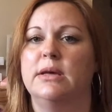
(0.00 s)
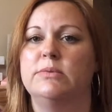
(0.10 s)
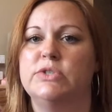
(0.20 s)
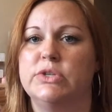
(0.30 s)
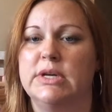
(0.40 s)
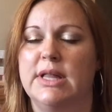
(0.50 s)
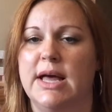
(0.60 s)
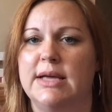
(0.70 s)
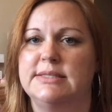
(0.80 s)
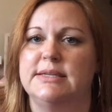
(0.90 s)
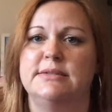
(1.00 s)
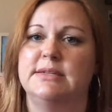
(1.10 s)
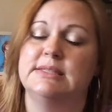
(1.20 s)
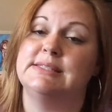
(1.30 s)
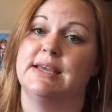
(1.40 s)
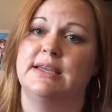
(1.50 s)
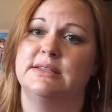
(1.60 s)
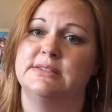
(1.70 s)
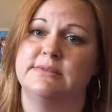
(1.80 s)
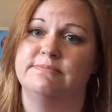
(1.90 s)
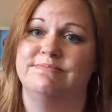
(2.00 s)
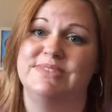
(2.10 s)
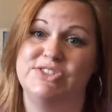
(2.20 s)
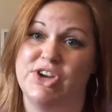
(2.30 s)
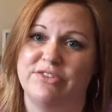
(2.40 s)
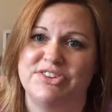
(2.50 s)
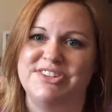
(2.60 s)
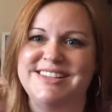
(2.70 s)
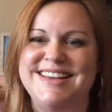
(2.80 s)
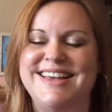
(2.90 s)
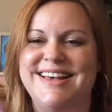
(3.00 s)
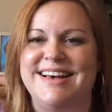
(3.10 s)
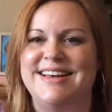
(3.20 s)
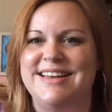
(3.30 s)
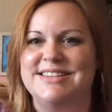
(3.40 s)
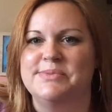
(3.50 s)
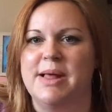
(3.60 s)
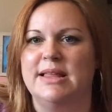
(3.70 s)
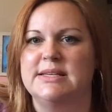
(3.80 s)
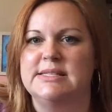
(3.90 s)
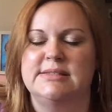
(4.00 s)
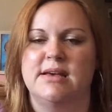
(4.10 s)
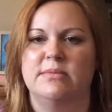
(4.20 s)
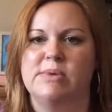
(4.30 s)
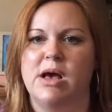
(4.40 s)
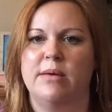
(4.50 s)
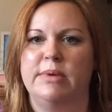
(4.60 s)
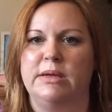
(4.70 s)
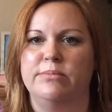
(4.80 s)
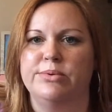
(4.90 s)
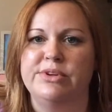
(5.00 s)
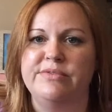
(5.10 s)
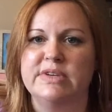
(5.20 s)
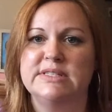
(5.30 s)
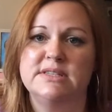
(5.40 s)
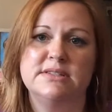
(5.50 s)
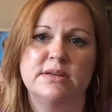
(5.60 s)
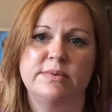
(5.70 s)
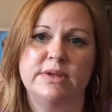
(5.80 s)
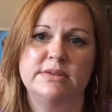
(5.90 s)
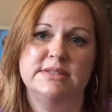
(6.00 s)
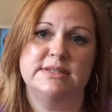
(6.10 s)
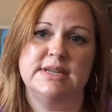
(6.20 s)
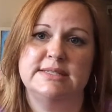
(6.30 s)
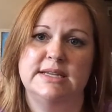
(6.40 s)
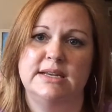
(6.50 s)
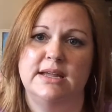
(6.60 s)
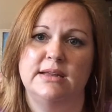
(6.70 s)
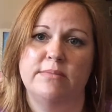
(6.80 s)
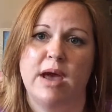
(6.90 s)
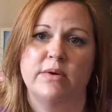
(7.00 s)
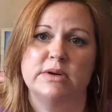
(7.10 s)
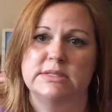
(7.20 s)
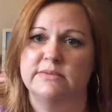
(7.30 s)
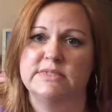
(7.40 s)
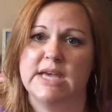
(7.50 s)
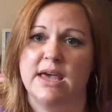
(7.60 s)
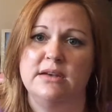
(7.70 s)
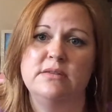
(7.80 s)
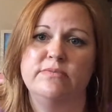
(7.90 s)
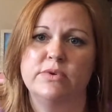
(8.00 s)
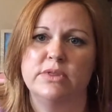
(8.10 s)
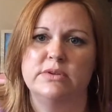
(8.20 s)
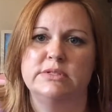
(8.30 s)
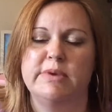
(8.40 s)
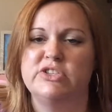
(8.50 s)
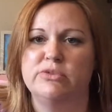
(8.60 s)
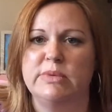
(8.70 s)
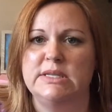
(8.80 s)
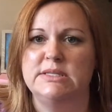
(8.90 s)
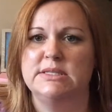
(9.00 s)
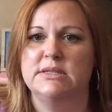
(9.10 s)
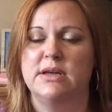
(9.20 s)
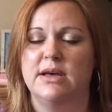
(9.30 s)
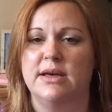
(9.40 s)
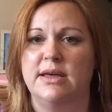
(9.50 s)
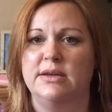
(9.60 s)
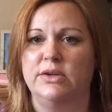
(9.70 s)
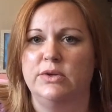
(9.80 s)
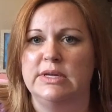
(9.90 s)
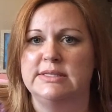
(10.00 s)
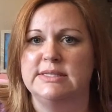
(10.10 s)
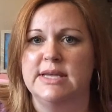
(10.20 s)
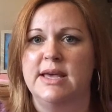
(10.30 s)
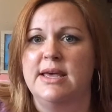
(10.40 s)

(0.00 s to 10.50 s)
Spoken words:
chemistry class and in science in general, as well as some common prefixes that we use to designate powers of 10 for those measurements and units,